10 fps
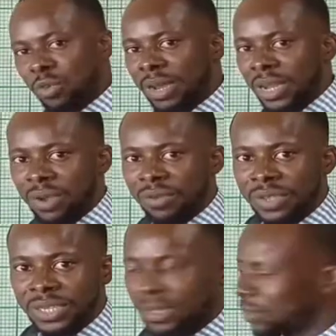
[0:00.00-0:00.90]
over the
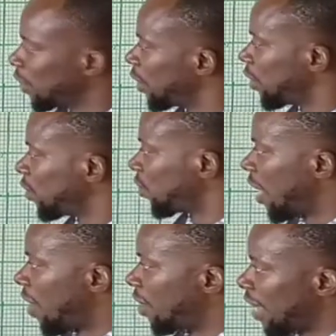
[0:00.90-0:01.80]
coefficient. So
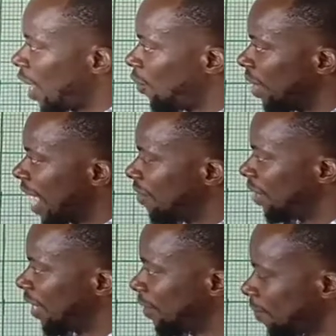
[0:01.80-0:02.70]
now I'll be
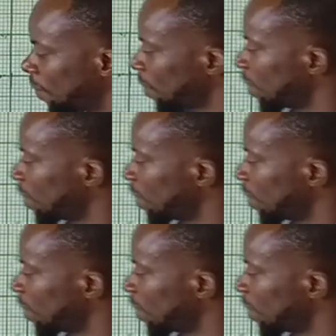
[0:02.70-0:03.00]
having